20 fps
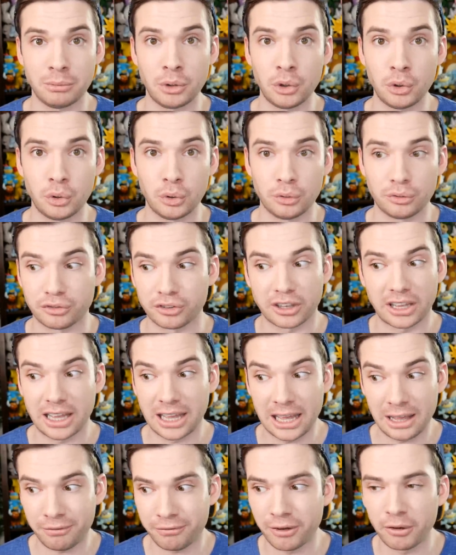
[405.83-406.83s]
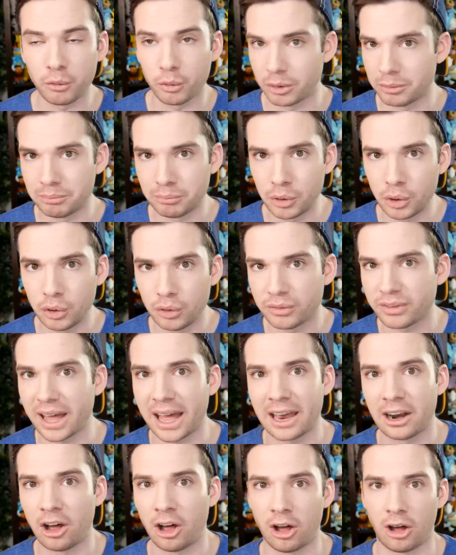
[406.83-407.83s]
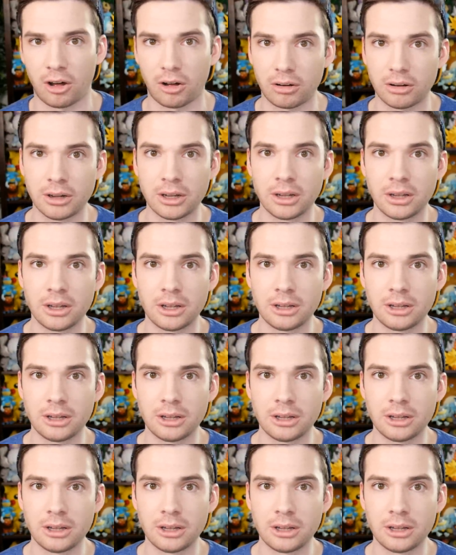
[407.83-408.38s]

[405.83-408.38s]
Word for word: move if it would move at all.